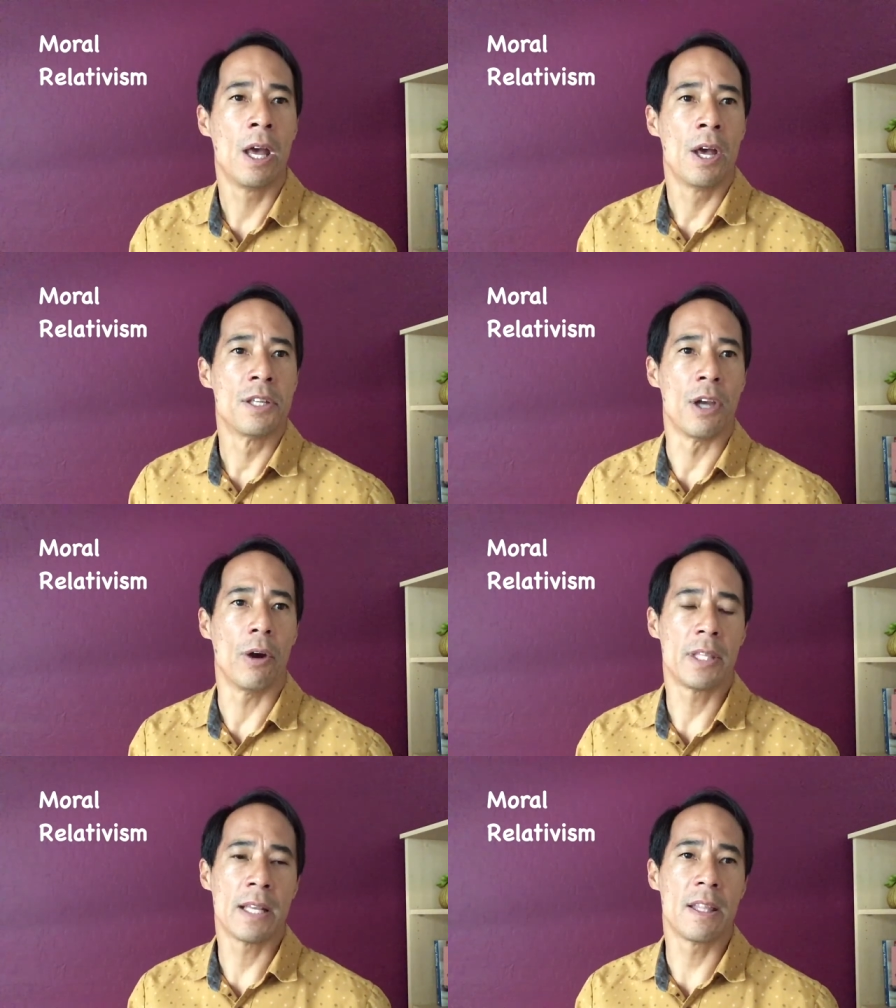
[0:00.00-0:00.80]
So
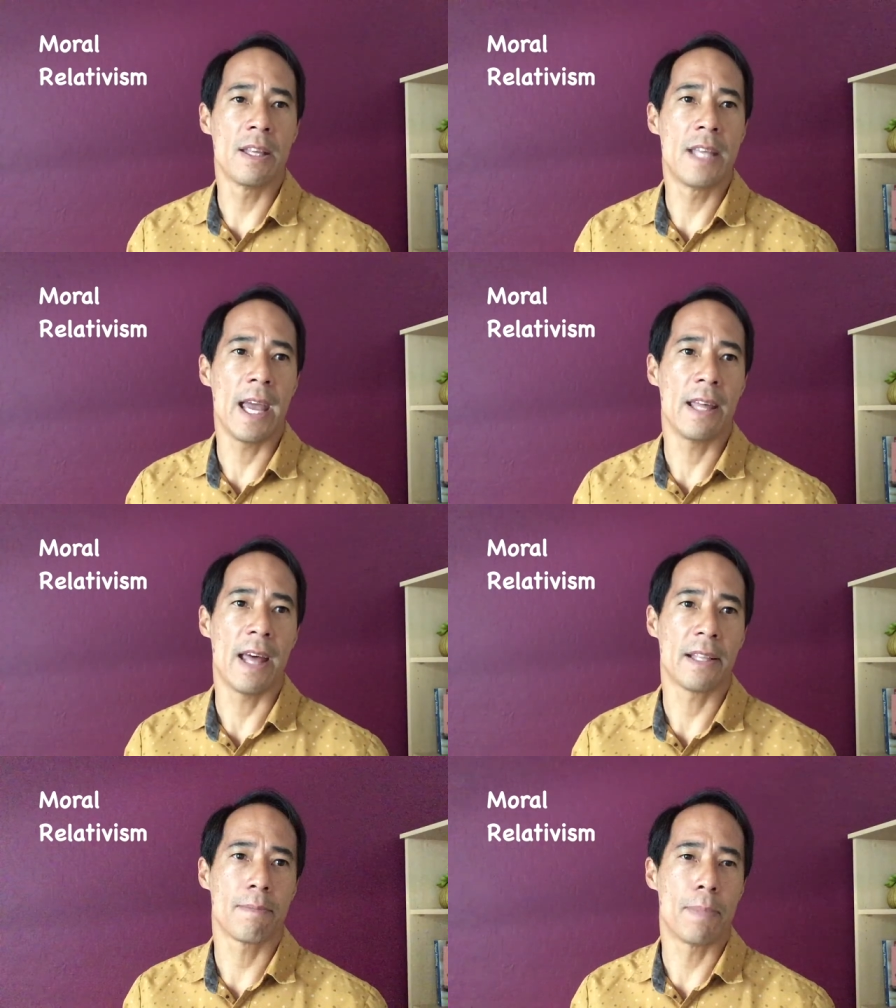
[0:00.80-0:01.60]
at the end of the day,
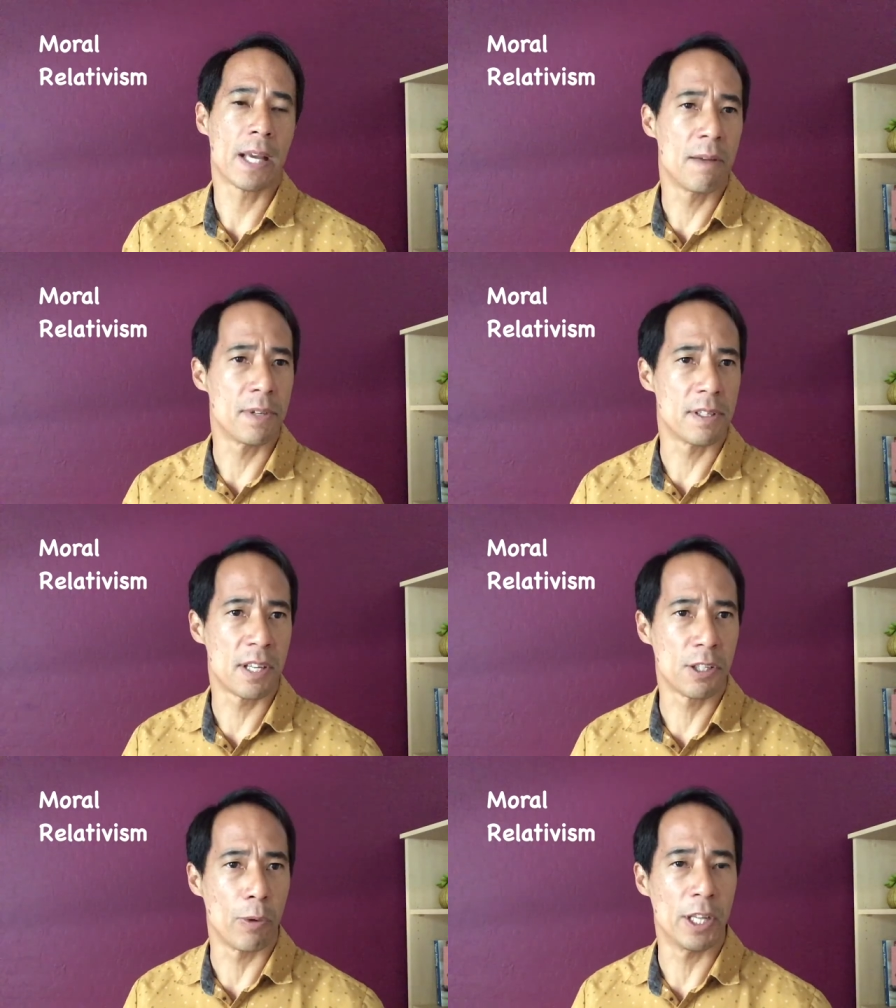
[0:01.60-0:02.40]
that becomes a
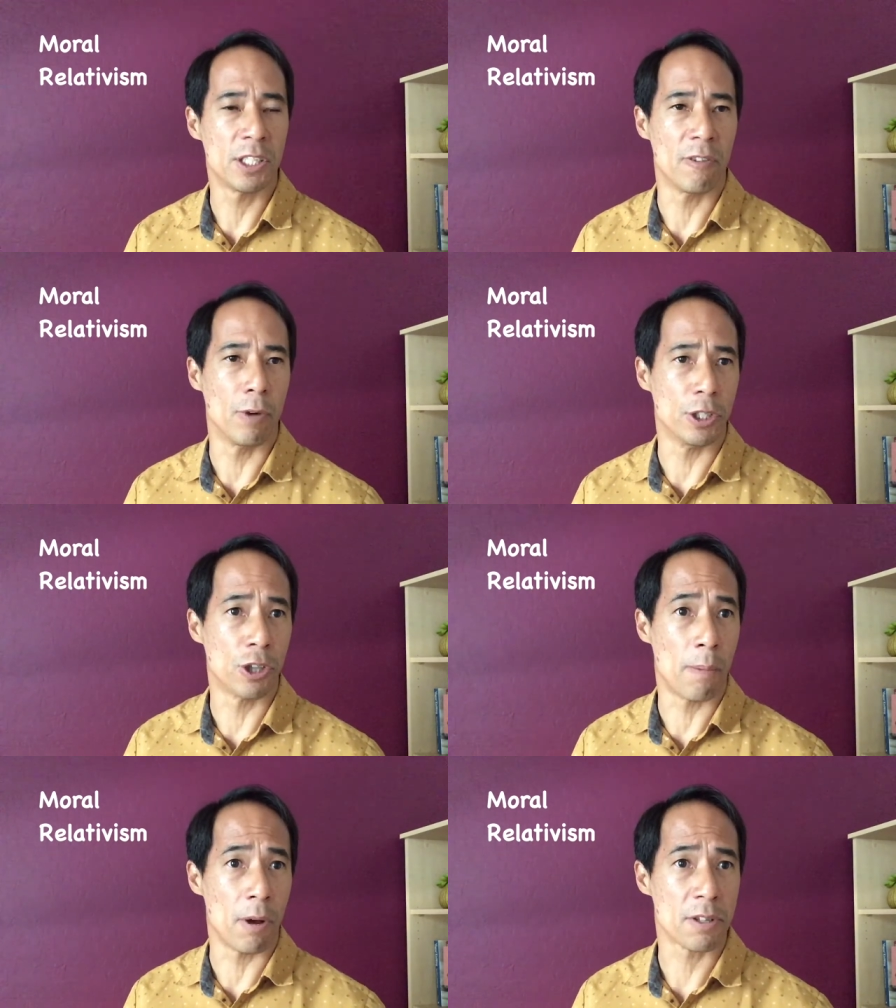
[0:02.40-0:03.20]
situation of what
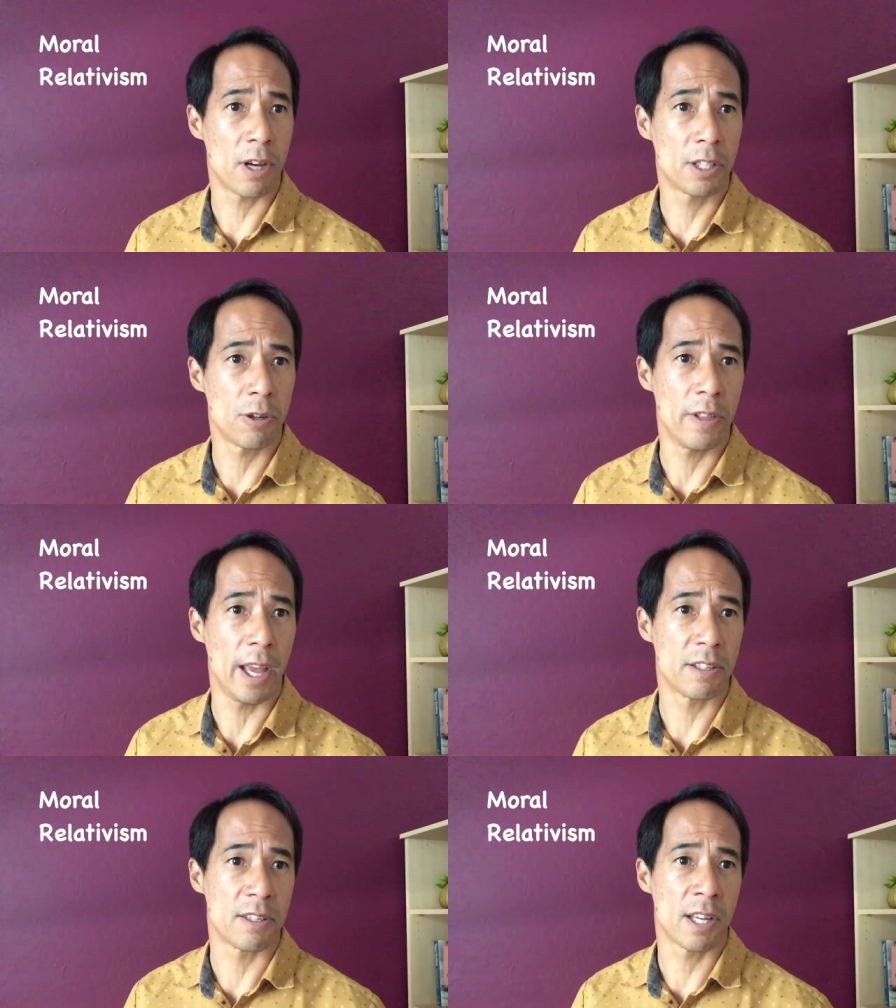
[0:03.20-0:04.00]
Jean-Paul Sartre, the
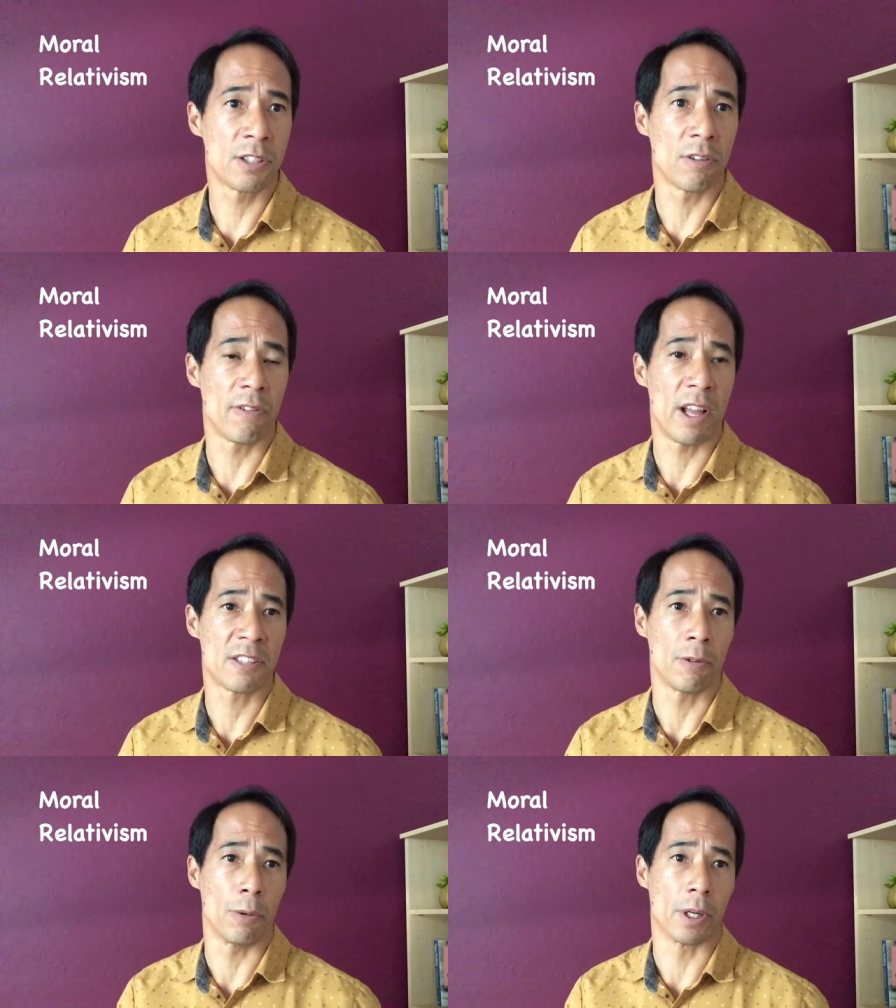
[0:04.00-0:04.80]
existential
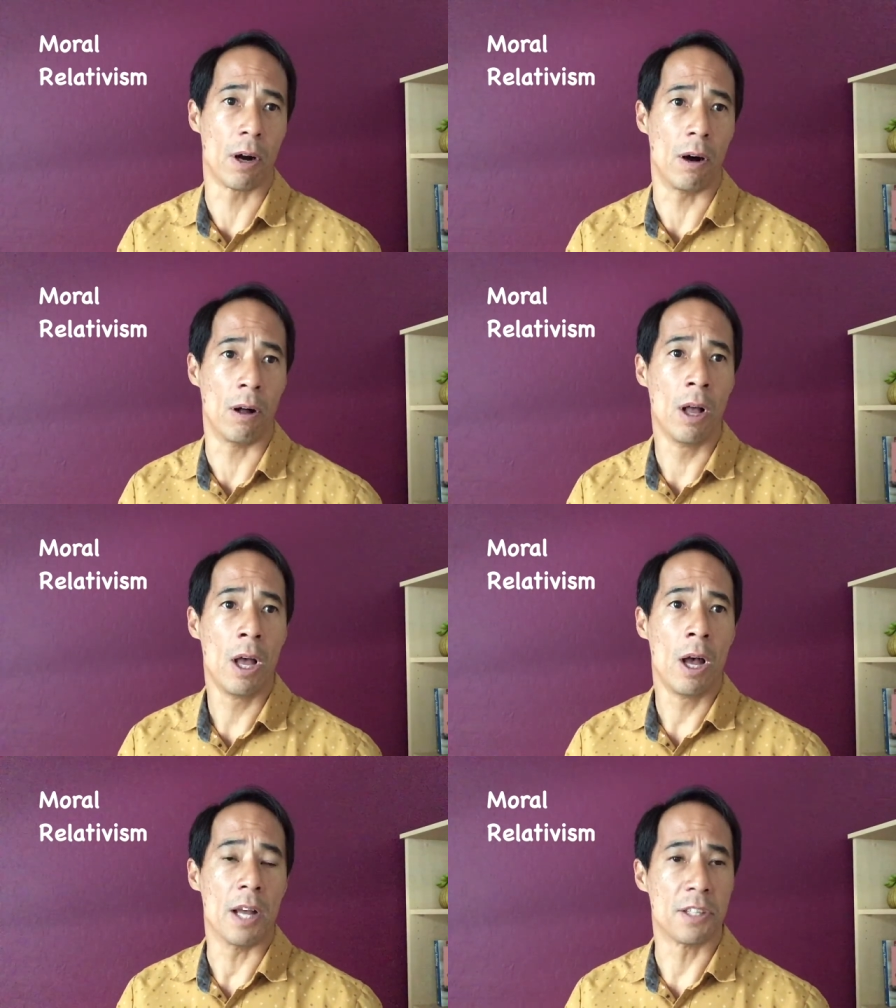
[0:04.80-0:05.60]
philosopher, would call
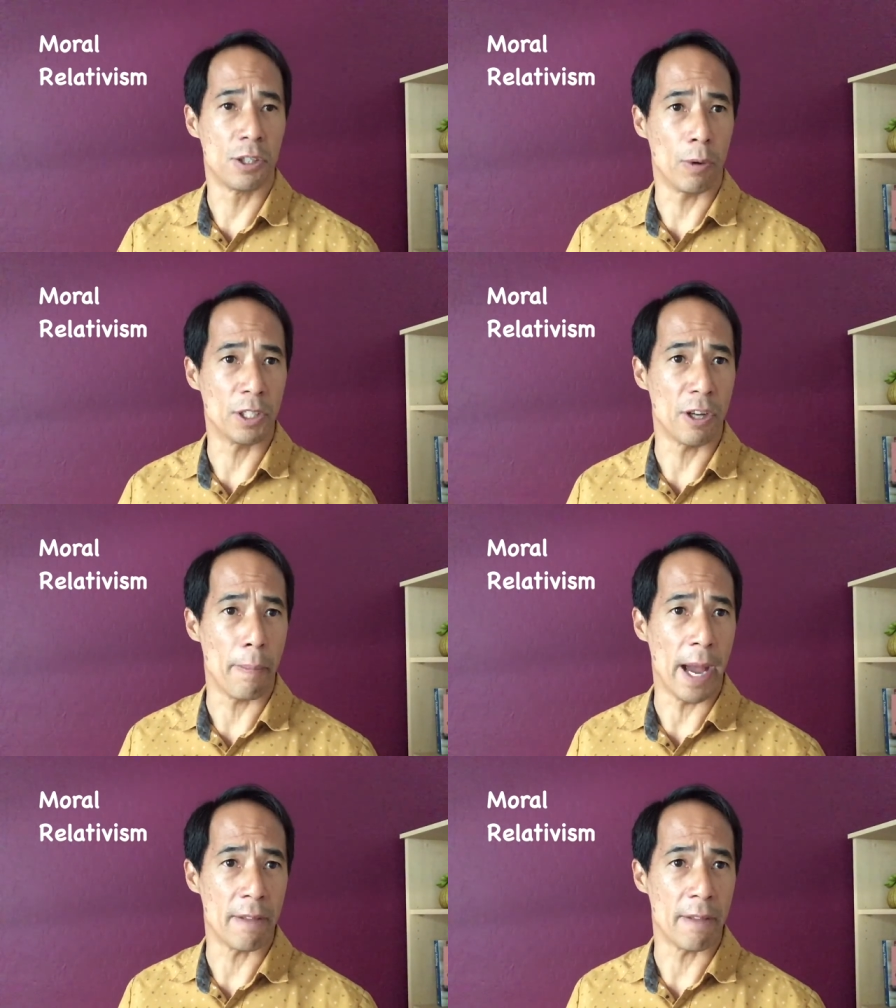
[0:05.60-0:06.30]
a situation of bad